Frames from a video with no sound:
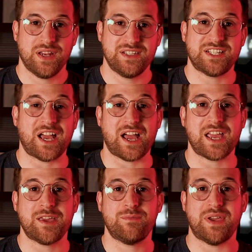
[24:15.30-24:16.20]

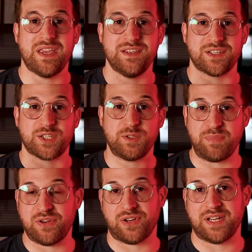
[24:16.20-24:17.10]
time is
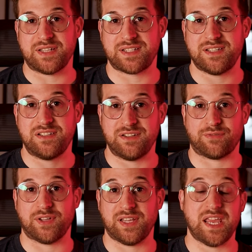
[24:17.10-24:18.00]
experienced
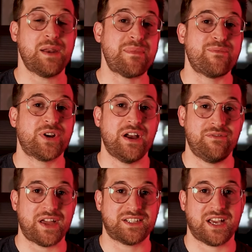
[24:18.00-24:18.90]
differently, and memory of
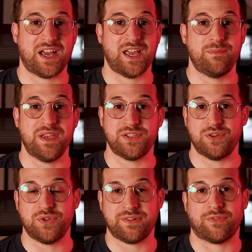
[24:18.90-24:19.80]
that time is no
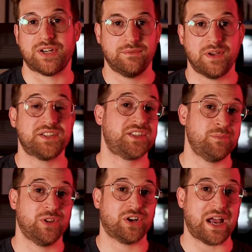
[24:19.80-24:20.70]
different. A
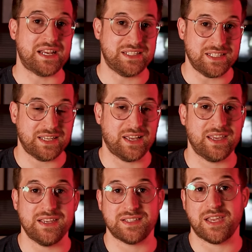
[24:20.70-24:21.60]
similar idea
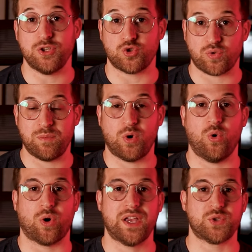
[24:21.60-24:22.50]
is in
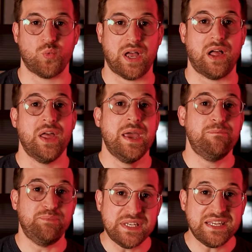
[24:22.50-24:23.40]
Dreamcore as well.
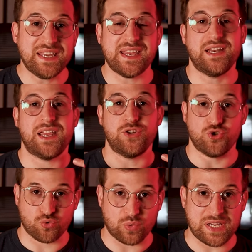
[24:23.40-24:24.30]
Being in a
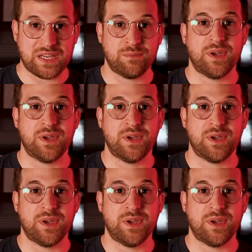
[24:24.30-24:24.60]
dream,